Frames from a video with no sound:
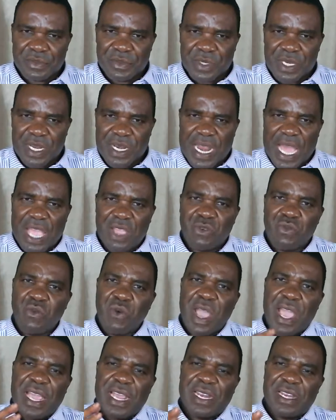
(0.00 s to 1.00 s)
Like
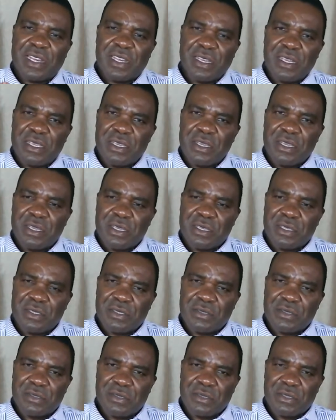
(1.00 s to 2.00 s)
when
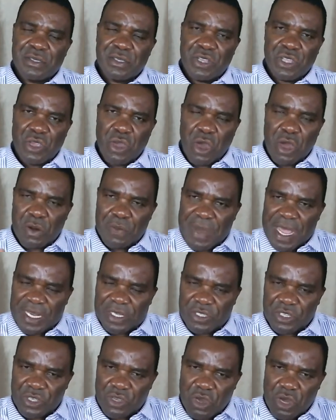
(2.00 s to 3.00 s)
the
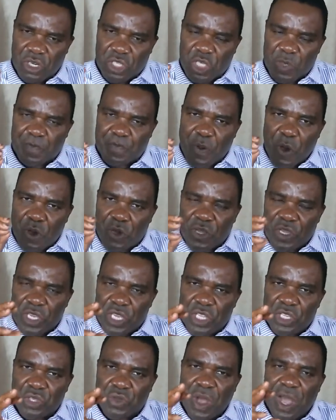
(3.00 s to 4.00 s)
Almighty God spoke
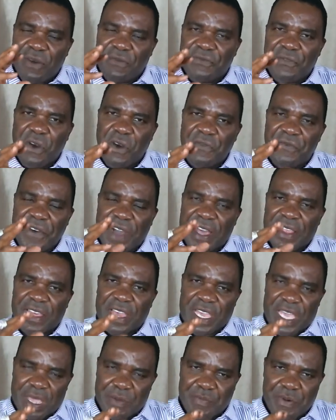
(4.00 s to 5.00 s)
into our forefather
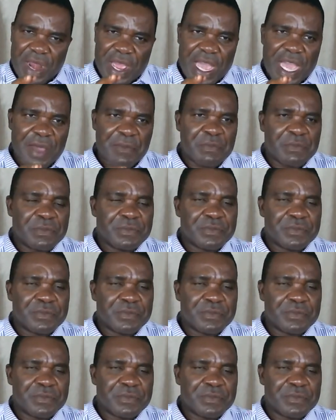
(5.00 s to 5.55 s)
Abraham,